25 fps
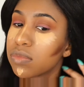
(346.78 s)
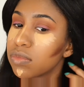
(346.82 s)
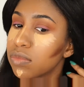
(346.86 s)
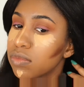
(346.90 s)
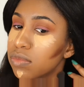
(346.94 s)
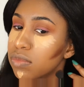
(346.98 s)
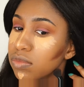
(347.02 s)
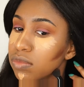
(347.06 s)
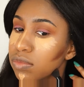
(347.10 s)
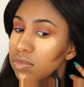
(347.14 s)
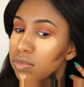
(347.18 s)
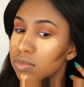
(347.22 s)

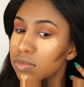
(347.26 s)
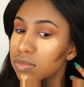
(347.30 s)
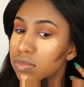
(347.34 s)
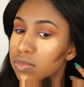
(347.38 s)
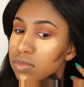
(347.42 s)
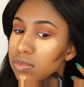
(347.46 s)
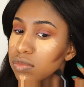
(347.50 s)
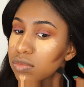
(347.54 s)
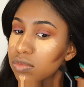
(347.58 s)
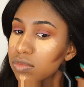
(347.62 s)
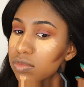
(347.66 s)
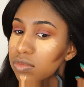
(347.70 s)

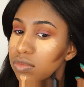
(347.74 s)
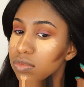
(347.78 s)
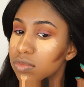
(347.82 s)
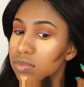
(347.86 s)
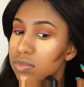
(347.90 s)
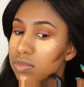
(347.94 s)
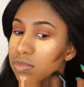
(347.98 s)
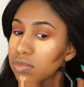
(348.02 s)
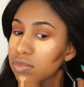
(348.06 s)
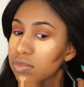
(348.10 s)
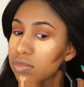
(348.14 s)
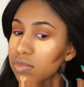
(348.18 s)

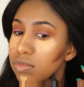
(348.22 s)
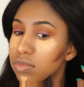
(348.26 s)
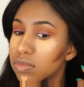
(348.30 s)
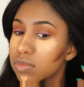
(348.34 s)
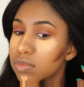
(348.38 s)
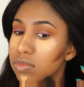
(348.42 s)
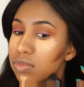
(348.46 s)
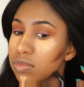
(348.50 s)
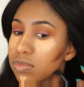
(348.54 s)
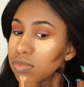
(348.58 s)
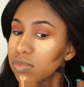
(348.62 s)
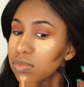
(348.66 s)

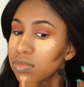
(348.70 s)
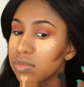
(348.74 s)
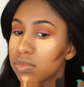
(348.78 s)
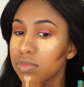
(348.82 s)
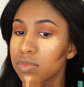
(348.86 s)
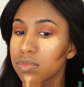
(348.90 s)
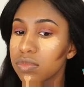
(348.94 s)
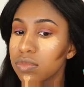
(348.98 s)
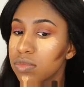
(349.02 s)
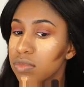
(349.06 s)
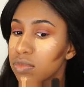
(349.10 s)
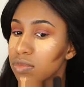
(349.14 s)

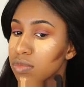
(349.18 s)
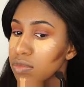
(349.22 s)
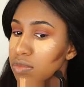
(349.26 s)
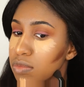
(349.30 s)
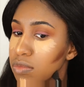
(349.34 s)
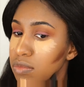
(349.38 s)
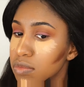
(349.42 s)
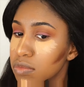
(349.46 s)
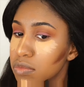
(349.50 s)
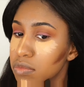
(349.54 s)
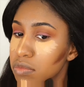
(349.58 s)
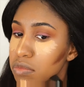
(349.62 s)

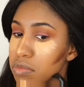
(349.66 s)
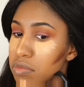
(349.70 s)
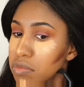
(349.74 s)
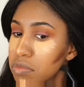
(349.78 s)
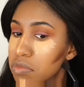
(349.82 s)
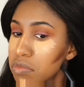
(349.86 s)
Nobody speaks.